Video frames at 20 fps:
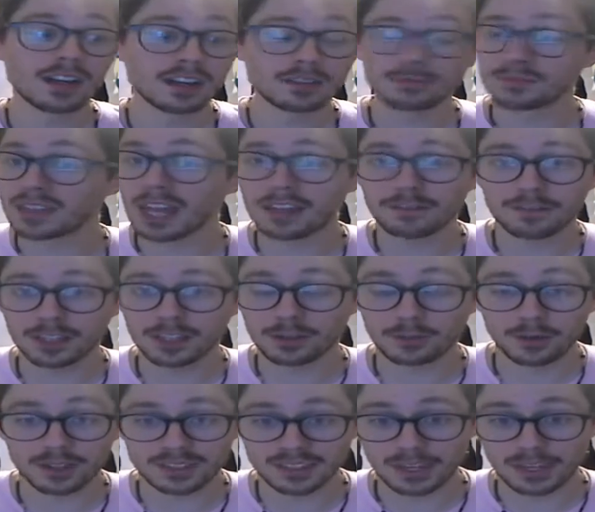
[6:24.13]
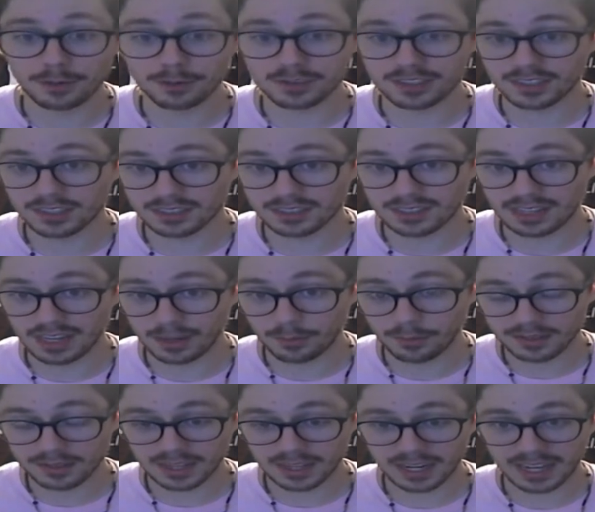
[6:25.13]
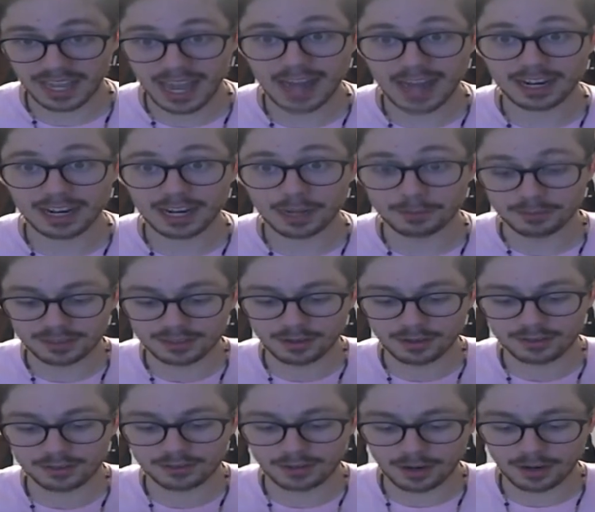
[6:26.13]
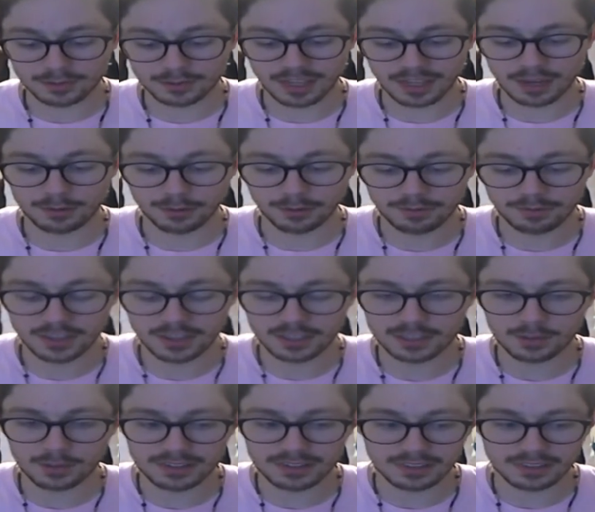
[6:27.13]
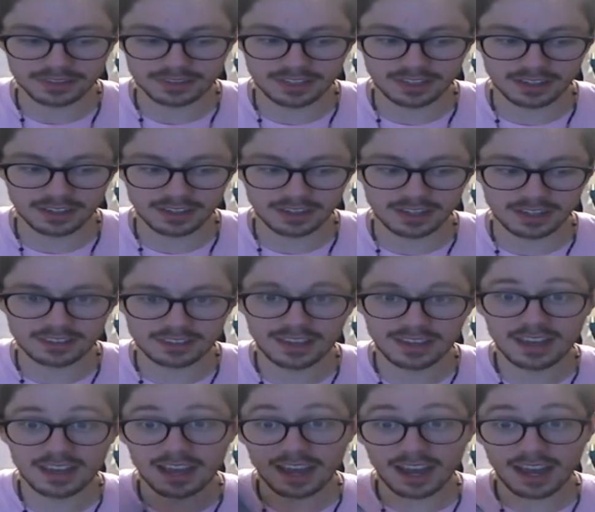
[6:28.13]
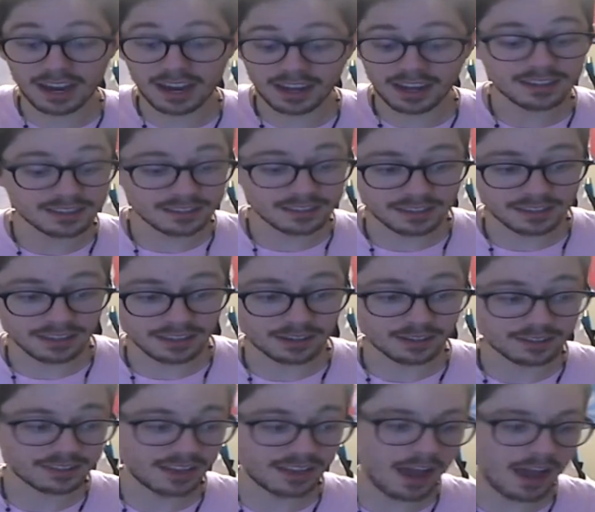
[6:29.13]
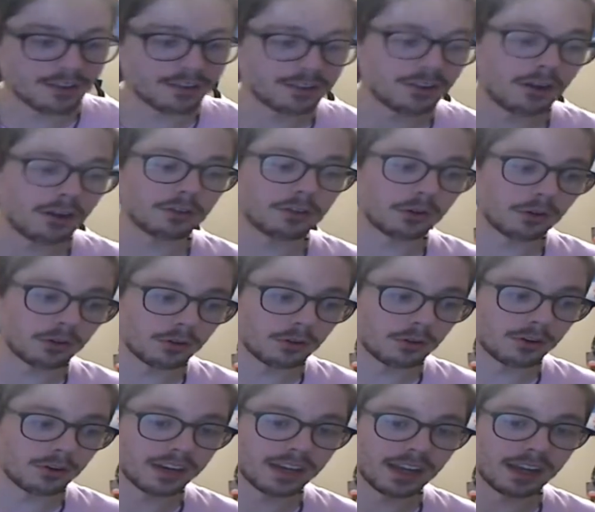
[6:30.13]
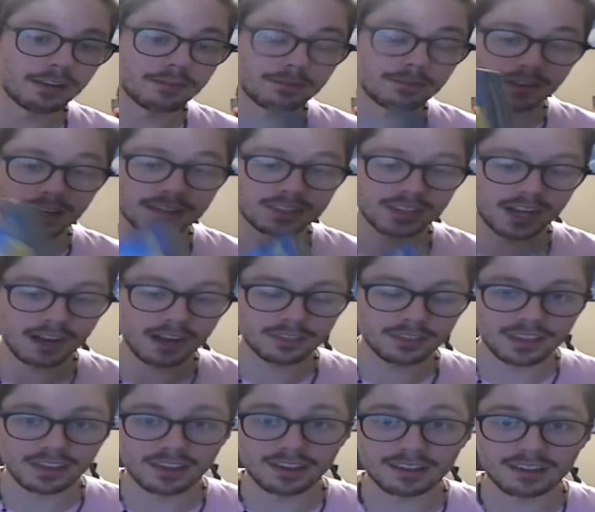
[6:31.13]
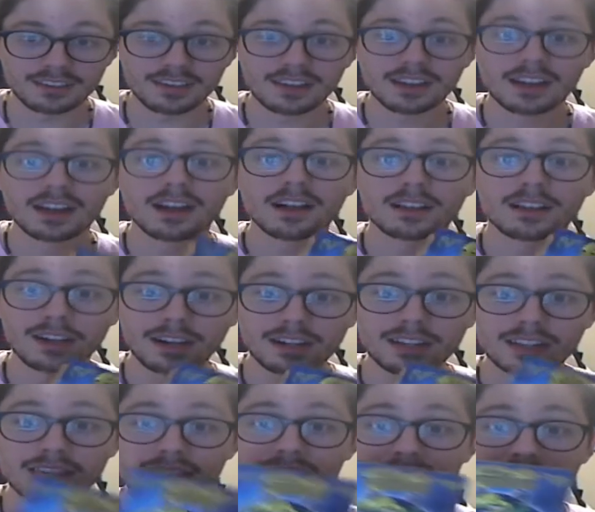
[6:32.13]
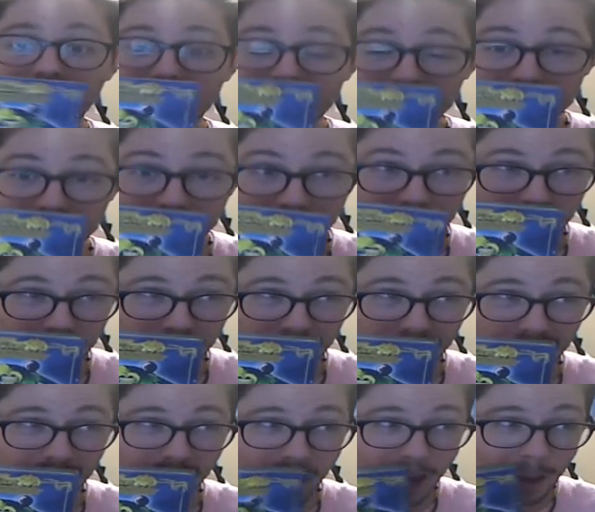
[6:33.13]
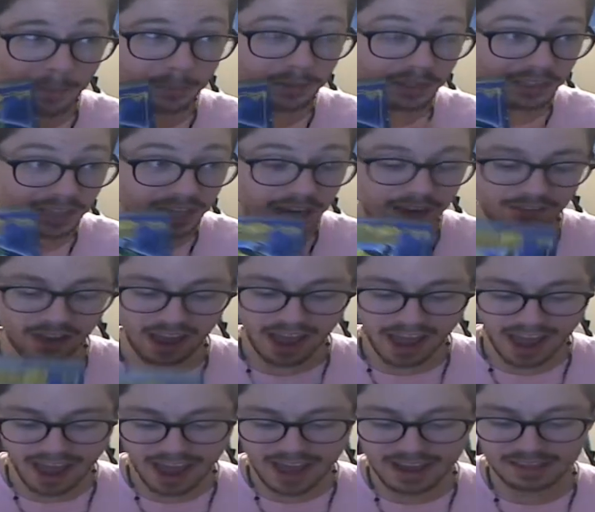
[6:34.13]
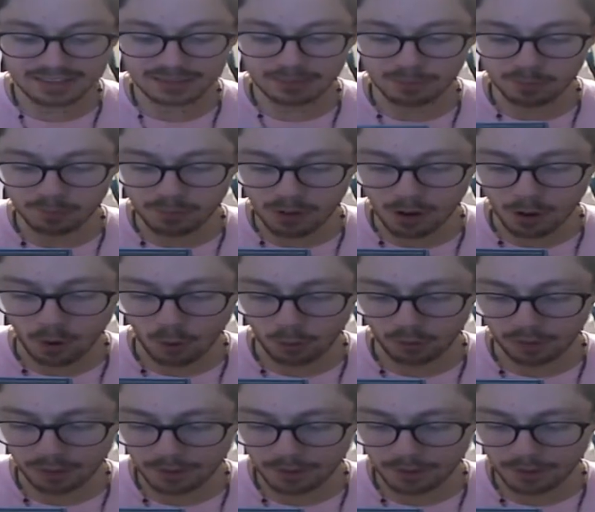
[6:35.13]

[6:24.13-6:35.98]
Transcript: Thankfully, it wasn't a canon episode, so I was able to finish the rest of the series, and I got to see Sailor Saturn in all her glory and finish out this. Luckily, this one, I believe, has both.